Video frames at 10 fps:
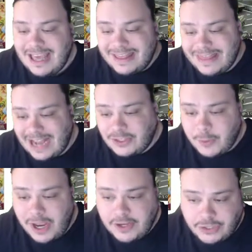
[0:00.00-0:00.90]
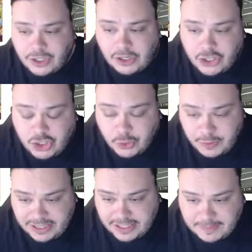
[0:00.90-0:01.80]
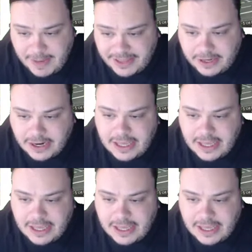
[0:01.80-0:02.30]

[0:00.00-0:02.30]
That's why I started doing this method.